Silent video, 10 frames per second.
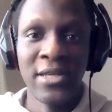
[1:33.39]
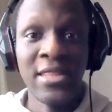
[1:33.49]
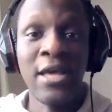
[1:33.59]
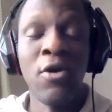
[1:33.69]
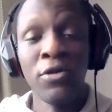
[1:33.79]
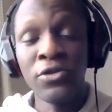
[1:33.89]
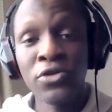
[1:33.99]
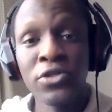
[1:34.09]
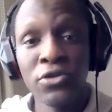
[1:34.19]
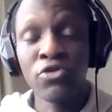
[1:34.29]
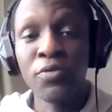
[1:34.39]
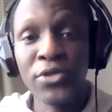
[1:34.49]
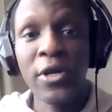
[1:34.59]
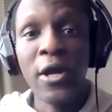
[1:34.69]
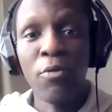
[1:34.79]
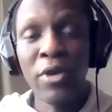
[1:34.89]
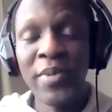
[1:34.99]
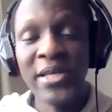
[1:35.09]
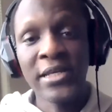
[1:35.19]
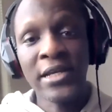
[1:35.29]
Now, on those groups, we
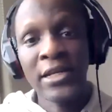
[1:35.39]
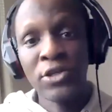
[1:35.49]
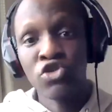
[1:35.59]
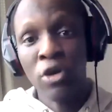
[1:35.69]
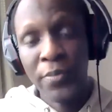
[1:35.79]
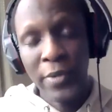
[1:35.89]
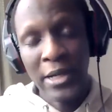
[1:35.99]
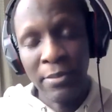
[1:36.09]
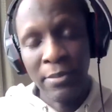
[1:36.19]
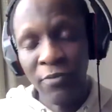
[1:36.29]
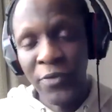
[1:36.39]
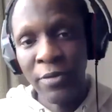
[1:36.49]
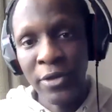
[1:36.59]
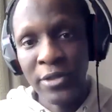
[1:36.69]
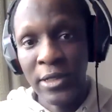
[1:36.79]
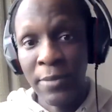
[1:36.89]
basically drop various,